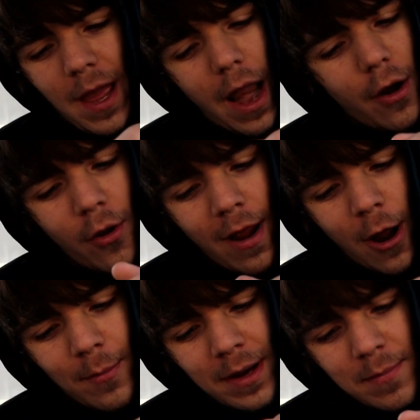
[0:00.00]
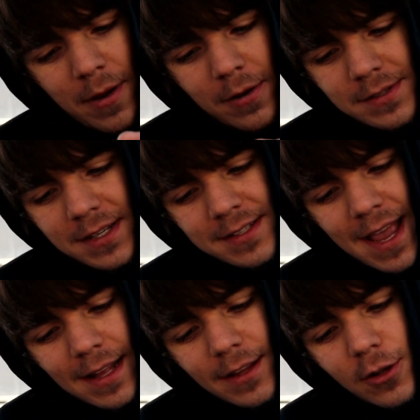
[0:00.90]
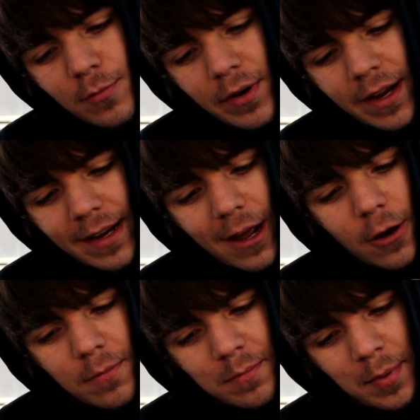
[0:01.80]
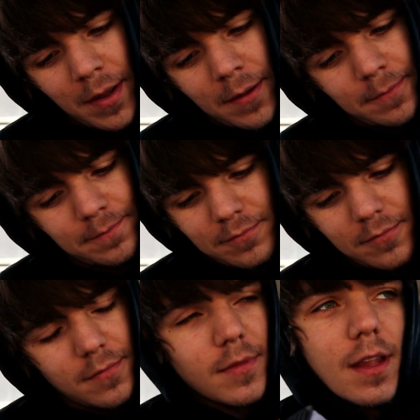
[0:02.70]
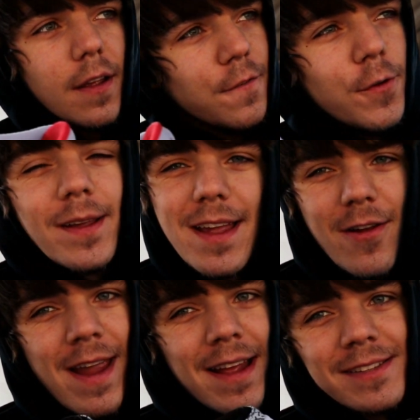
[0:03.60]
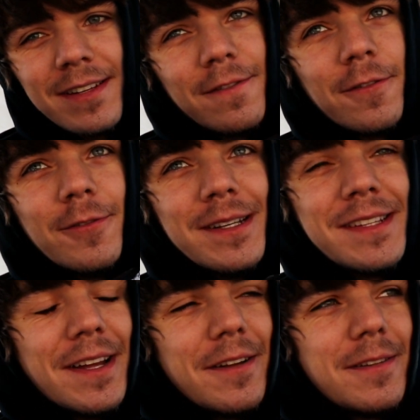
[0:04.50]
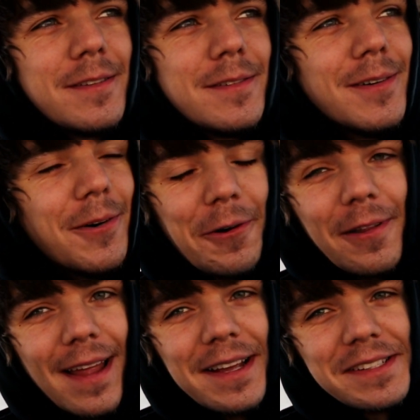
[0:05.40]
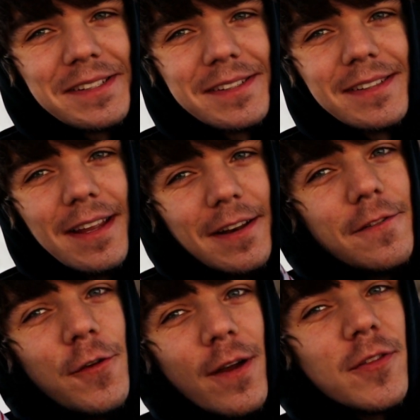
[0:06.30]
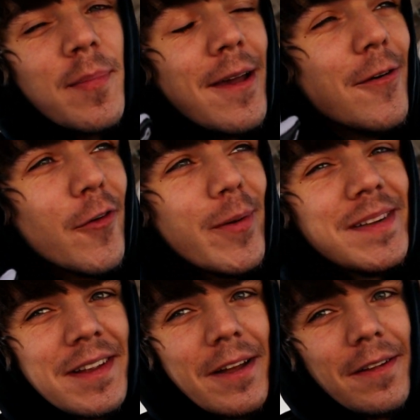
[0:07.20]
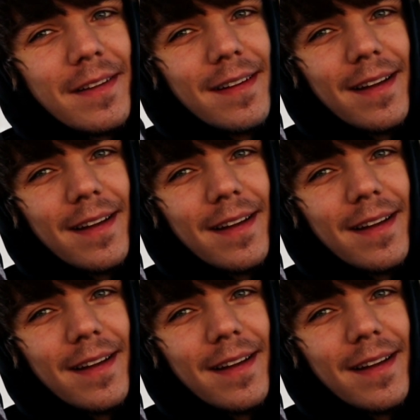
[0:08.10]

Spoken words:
I don't know how many pairs exactly they're bringing out, but if you can get your hands on them for retail or less, and if you have to pay over retail,